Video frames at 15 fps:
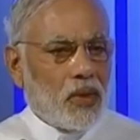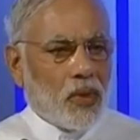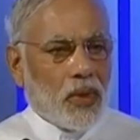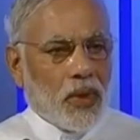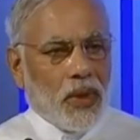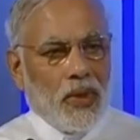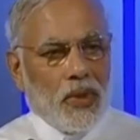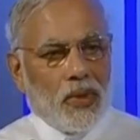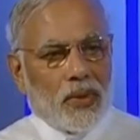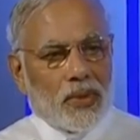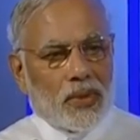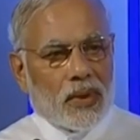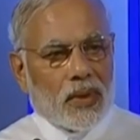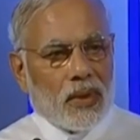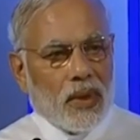to
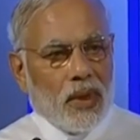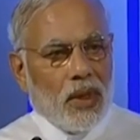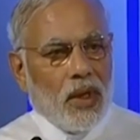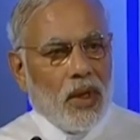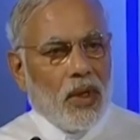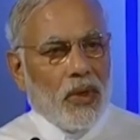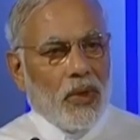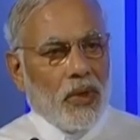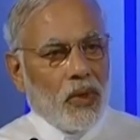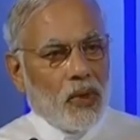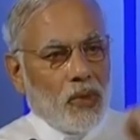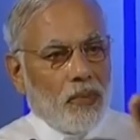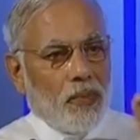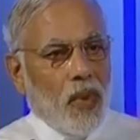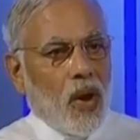reduce
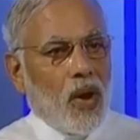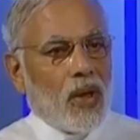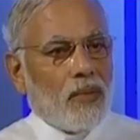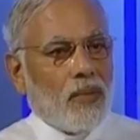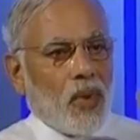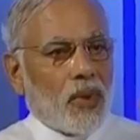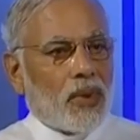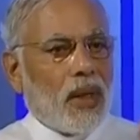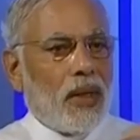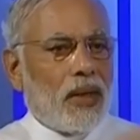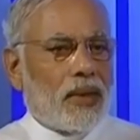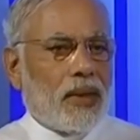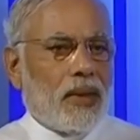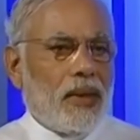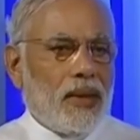newborn
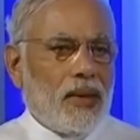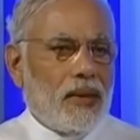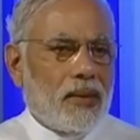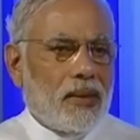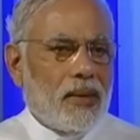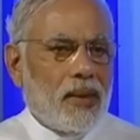mortality